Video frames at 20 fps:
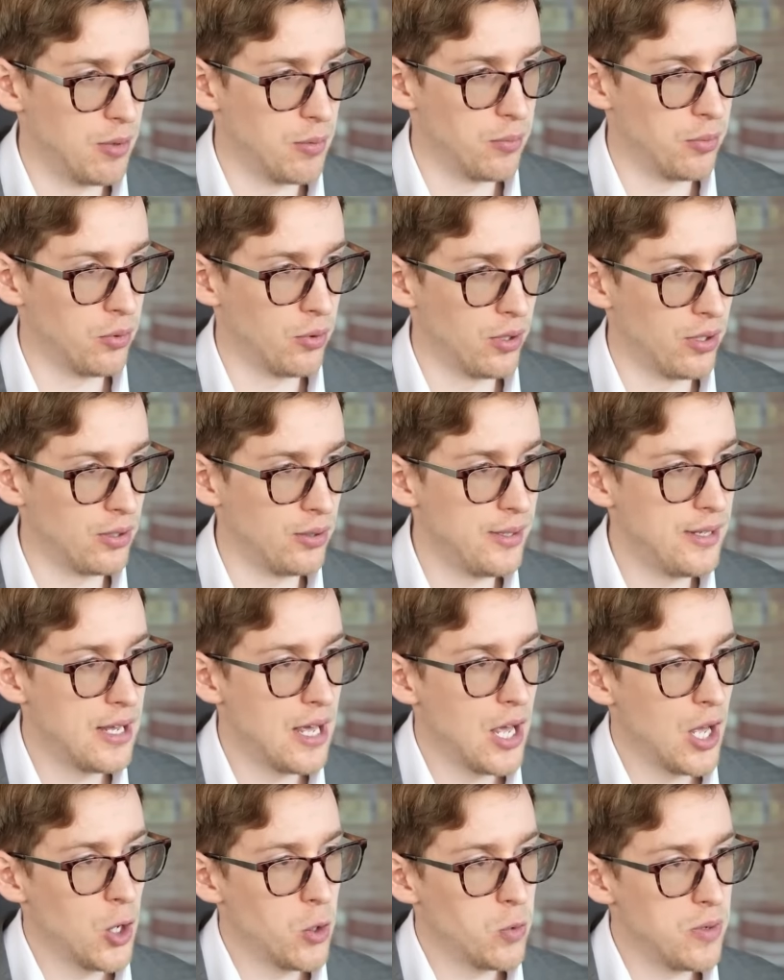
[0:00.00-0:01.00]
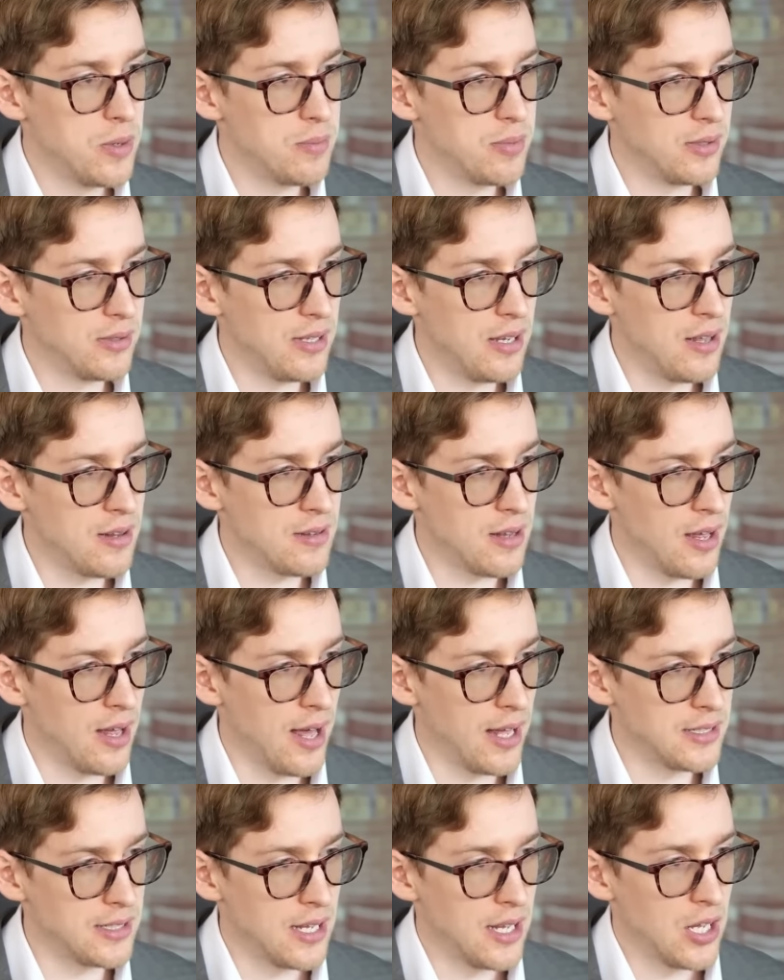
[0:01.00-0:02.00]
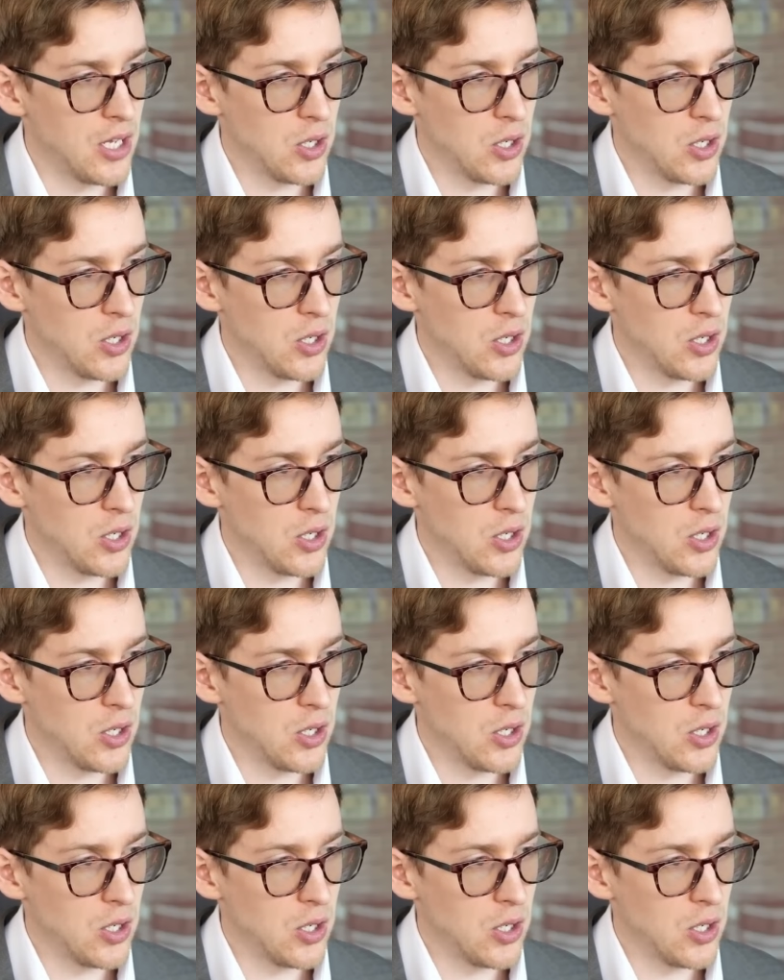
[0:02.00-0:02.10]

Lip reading: Importantly, we believe that